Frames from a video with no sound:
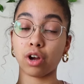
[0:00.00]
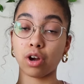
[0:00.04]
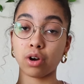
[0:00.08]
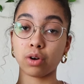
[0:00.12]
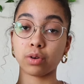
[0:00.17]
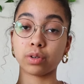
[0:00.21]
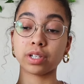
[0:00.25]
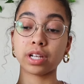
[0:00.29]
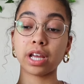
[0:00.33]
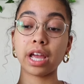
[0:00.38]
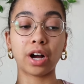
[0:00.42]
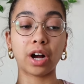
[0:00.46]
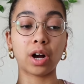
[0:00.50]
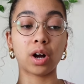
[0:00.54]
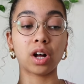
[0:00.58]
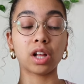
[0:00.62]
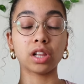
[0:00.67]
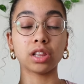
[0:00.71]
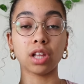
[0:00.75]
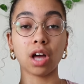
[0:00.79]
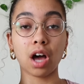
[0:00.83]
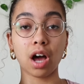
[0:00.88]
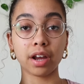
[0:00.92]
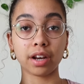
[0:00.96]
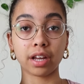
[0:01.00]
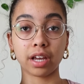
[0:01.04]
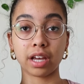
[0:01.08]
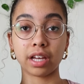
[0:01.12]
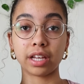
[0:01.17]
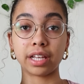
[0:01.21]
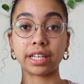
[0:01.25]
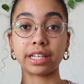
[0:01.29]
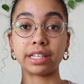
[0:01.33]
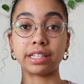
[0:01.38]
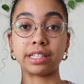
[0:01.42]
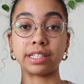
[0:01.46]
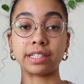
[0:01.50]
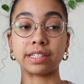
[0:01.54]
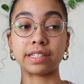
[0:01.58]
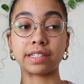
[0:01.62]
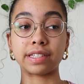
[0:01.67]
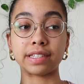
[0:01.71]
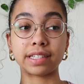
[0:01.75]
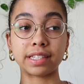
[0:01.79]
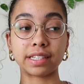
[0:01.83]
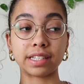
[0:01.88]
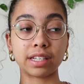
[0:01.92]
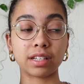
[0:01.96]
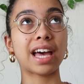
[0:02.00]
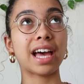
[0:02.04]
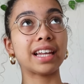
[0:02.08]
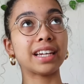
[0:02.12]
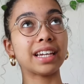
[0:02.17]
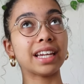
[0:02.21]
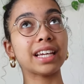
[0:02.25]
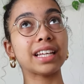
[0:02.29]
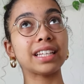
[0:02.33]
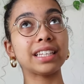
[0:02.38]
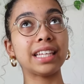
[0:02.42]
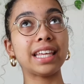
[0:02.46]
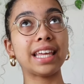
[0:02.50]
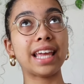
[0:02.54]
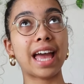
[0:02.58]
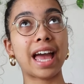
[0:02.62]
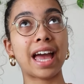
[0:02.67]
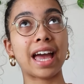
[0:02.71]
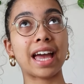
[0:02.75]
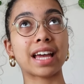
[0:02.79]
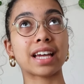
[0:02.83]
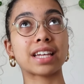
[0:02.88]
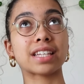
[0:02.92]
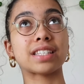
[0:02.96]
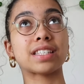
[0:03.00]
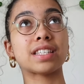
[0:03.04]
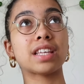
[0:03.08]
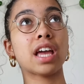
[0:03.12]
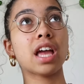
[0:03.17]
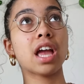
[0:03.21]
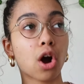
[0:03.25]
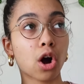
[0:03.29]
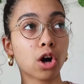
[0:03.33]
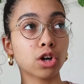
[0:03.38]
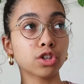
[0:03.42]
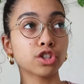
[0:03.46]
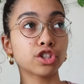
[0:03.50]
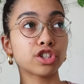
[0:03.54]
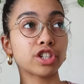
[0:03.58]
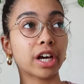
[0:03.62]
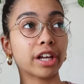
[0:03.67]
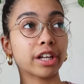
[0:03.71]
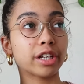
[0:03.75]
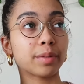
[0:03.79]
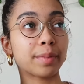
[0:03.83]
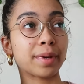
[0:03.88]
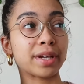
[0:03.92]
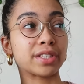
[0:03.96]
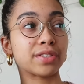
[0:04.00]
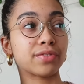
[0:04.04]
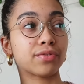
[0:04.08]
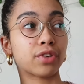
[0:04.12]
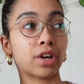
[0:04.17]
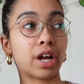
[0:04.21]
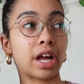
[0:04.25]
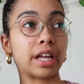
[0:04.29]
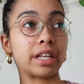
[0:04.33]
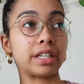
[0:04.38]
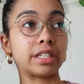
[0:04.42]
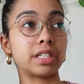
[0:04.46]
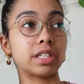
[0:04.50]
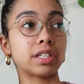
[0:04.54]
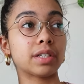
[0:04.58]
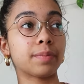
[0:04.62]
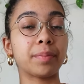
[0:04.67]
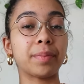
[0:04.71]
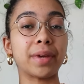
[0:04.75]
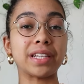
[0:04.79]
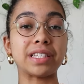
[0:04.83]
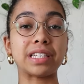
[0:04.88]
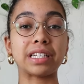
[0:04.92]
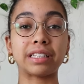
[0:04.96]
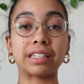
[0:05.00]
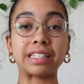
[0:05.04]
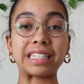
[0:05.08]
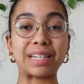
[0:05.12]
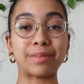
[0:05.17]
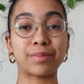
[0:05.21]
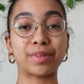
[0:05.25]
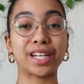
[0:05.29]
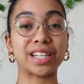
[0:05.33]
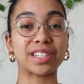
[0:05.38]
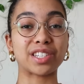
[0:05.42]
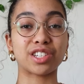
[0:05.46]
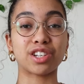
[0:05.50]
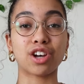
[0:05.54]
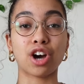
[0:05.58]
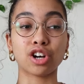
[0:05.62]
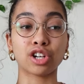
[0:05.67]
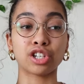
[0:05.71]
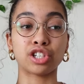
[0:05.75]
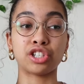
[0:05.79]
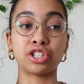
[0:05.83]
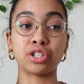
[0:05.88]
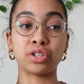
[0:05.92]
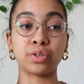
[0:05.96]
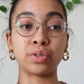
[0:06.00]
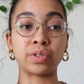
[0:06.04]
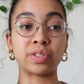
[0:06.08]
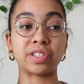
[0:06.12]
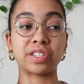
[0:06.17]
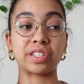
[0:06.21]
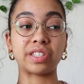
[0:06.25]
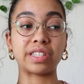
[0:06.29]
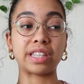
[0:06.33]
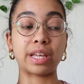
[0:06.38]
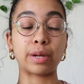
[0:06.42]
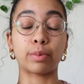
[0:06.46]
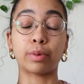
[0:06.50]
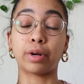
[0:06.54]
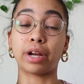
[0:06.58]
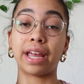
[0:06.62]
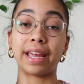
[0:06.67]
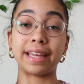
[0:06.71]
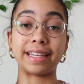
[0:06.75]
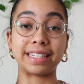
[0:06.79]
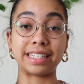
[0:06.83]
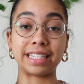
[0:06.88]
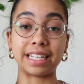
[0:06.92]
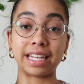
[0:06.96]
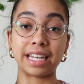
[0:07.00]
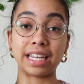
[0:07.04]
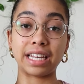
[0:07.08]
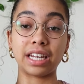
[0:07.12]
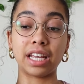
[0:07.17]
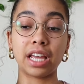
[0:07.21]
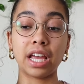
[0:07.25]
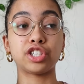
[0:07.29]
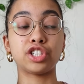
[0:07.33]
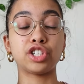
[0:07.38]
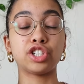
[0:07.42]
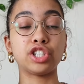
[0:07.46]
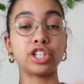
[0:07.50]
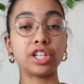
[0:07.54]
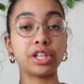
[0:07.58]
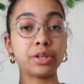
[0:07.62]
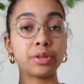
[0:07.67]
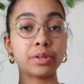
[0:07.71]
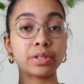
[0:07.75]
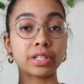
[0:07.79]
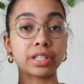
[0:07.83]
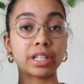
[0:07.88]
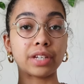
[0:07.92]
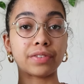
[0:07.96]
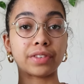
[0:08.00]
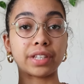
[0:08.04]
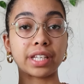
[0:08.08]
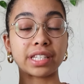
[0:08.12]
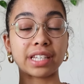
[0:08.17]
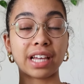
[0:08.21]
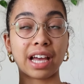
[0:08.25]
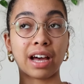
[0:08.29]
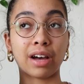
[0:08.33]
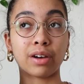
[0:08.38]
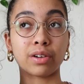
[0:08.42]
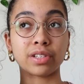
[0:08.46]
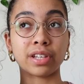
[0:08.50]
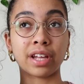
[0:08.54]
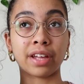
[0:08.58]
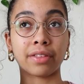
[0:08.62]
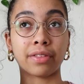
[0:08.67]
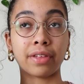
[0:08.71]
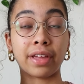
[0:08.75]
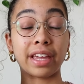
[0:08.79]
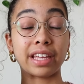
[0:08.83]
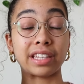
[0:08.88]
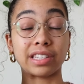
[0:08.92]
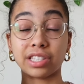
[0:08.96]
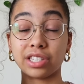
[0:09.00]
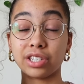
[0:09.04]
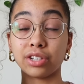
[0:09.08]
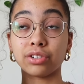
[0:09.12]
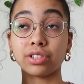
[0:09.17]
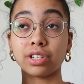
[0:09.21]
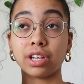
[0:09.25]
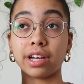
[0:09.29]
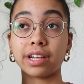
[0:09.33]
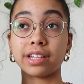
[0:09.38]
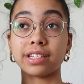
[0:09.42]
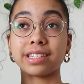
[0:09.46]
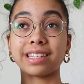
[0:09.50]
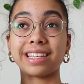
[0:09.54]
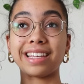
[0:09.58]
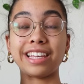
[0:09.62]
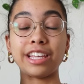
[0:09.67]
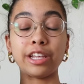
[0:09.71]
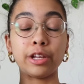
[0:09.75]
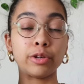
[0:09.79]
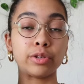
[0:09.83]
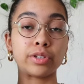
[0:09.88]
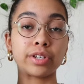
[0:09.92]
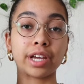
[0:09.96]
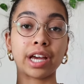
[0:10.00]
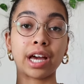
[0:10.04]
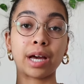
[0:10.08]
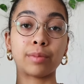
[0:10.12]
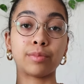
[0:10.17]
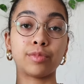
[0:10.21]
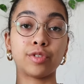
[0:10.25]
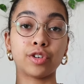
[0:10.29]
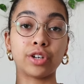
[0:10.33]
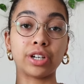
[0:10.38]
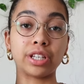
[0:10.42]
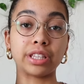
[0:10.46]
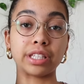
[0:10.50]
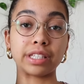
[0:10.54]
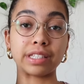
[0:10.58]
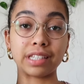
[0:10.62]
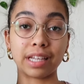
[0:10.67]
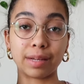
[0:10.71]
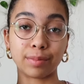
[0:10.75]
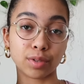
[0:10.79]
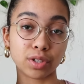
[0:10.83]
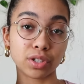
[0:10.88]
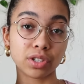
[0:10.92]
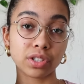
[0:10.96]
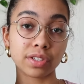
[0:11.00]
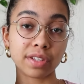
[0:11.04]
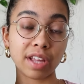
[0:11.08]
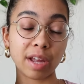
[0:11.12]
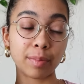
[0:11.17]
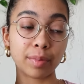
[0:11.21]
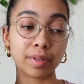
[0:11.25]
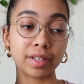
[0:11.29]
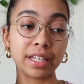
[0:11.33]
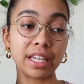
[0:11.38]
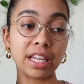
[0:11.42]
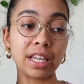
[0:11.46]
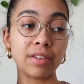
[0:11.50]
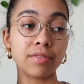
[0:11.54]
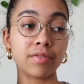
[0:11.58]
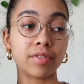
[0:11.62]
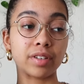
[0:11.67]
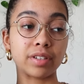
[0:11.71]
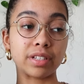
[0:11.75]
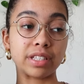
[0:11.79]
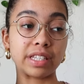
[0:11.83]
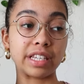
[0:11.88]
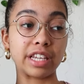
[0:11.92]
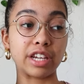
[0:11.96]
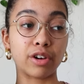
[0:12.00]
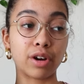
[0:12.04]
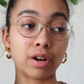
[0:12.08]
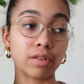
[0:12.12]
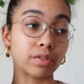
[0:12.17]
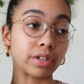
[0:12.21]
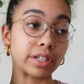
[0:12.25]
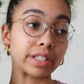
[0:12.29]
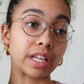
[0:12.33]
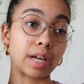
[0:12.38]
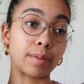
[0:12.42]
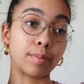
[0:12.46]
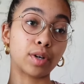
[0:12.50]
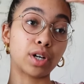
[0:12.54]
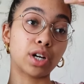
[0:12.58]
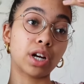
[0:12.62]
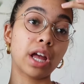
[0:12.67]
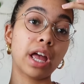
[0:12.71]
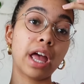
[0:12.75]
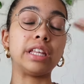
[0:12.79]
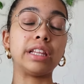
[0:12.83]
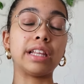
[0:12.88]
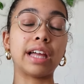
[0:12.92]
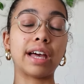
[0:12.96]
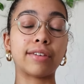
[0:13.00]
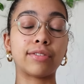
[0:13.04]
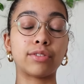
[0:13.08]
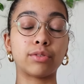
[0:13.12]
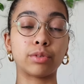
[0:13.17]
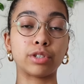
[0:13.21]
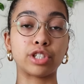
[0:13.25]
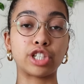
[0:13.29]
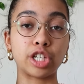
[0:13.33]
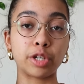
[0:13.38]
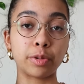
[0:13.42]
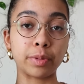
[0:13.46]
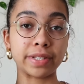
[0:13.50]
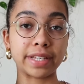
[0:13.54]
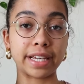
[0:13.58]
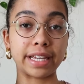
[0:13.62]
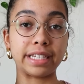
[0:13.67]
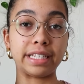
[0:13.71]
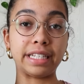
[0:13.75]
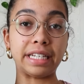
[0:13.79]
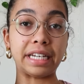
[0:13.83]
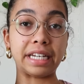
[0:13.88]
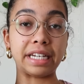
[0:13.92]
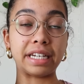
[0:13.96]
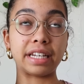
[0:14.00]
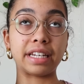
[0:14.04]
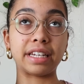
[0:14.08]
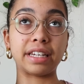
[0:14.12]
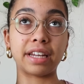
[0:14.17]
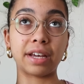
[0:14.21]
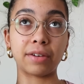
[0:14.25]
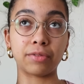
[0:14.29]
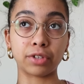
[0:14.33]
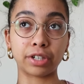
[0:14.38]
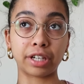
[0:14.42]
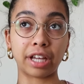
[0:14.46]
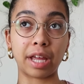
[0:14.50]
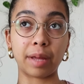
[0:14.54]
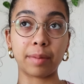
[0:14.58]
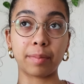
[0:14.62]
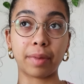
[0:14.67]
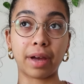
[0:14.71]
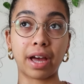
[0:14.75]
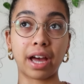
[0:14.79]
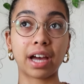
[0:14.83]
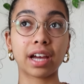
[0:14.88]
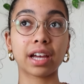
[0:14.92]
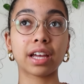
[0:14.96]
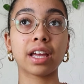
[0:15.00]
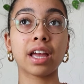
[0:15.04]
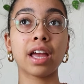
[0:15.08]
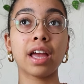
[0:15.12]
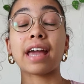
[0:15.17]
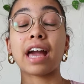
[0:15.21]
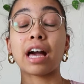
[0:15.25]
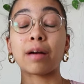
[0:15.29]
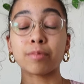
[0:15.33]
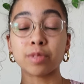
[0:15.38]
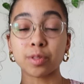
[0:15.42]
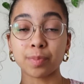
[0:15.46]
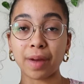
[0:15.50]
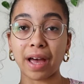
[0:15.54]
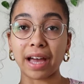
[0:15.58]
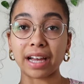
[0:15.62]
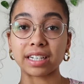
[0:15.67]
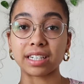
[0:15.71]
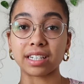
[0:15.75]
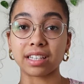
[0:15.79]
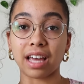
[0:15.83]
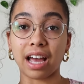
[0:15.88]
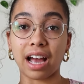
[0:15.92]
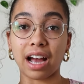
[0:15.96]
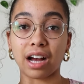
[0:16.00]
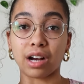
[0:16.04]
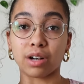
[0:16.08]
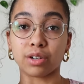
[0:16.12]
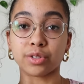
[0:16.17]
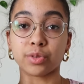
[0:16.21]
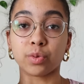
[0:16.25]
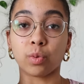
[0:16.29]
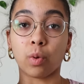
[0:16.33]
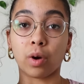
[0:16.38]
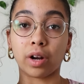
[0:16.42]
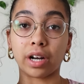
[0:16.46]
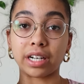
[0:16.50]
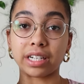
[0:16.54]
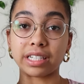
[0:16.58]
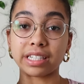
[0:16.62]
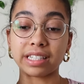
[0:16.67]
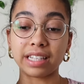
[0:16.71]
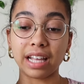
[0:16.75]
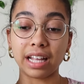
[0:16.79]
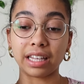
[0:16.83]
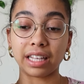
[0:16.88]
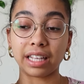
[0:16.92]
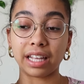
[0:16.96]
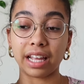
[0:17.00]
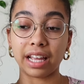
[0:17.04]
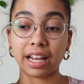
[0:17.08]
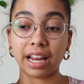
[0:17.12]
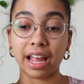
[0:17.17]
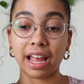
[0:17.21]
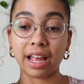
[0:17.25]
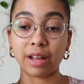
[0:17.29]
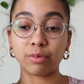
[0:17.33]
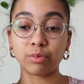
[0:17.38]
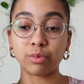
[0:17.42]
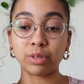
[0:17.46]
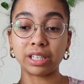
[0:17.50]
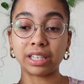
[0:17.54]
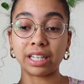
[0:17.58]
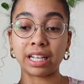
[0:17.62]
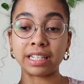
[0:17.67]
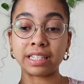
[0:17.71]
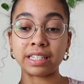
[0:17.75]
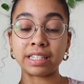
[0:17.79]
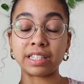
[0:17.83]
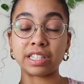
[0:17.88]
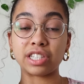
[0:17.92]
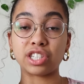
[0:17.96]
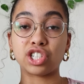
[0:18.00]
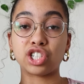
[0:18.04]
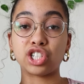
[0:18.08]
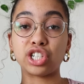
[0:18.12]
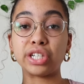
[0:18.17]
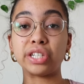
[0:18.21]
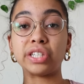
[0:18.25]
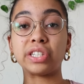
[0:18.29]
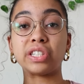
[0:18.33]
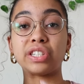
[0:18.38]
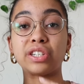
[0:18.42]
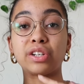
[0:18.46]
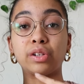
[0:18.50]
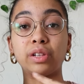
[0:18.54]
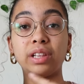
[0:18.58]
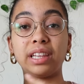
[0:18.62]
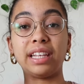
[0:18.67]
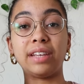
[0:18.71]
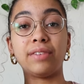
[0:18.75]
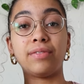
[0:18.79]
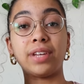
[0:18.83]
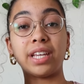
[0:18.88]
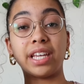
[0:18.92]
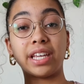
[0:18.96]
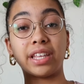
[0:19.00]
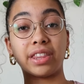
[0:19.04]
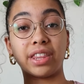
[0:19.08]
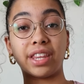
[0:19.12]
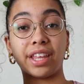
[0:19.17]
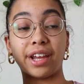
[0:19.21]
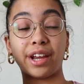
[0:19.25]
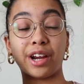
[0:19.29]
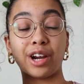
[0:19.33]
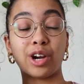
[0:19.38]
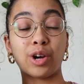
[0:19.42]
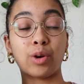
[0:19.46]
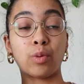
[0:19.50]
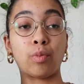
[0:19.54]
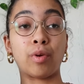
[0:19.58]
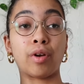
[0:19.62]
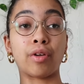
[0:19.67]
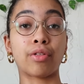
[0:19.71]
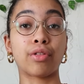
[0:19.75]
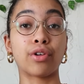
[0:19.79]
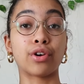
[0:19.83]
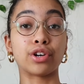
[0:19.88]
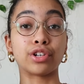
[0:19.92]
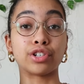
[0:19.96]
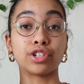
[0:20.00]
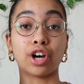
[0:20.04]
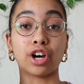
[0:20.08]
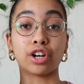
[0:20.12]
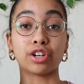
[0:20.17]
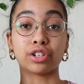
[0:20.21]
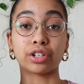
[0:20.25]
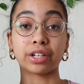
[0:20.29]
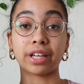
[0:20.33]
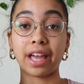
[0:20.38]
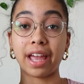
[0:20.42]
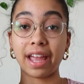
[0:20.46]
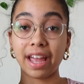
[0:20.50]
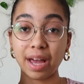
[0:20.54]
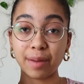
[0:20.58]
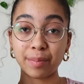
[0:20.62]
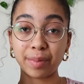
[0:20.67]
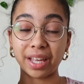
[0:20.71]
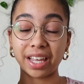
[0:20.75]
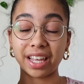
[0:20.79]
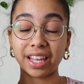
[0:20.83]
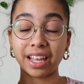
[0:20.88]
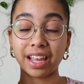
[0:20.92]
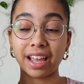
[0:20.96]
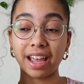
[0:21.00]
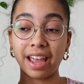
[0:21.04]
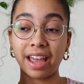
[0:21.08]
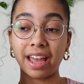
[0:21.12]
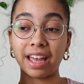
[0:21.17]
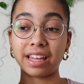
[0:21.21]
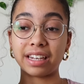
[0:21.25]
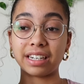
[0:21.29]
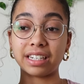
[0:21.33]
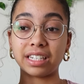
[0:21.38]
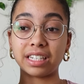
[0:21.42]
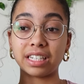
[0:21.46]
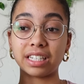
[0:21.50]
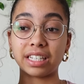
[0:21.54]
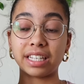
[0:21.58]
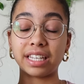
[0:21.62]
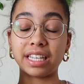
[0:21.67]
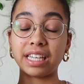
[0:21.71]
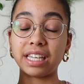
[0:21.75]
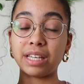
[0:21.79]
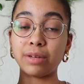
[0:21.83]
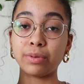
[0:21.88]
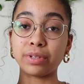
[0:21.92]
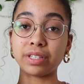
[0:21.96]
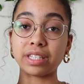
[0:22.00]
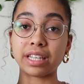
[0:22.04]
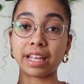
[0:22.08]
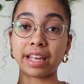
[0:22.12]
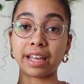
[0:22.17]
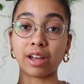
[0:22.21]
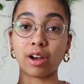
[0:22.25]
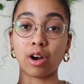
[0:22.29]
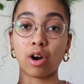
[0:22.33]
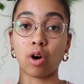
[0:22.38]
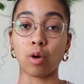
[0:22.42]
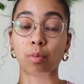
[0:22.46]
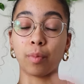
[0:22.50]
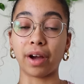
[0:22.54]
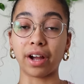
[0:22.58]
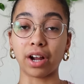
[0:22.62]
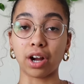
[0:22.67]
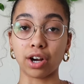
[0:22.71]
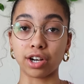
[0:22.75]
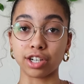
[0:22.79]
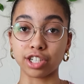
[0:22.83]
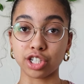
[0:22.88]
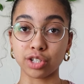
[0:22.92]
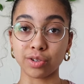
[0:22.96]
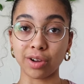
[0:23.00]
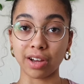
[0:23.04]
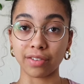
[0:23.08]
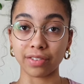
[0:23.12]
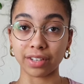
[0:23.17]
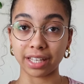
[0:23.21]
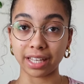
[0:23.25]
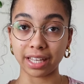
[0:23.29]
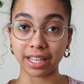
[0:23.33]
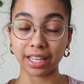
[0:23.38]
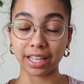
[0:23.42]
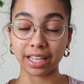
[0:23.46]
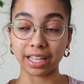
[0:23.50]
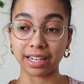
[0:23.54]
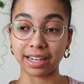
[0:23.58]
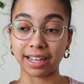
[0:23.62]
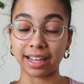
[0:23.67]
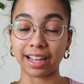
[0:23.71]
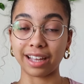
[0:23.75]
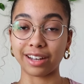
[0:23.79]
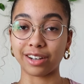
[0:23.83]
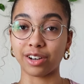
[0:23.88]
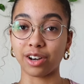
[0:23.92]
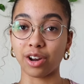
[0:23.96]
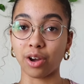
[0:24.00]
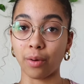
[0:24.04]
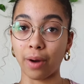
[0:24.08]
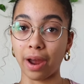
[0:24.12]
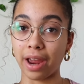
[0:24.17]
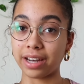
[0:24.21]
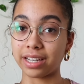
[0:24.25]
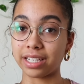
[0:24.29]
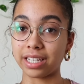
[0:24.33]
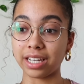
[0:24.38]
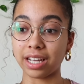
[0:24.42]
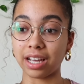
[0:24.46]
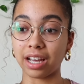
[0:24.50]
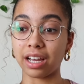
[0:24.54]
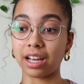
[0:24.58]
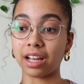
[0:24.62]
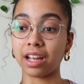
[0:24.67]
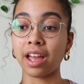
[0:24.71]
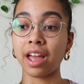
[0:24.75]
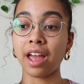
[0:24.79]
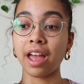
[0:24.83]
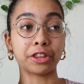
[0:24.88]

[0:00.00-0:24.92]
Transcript: owned. Well, Alana, his technically ex, also taught a best friend, but basically someone he has to talk to since they were 18. She used to live in this house, I think, and still does. He used to come during the summers, I believe, and see her every summer. He left when she was 18 and never came back. He comes back to the house wanting to sell it and realizes that she's still living in there with her daughter Cammie, and he was like, oh my gosh, you have a kid, I had no idea.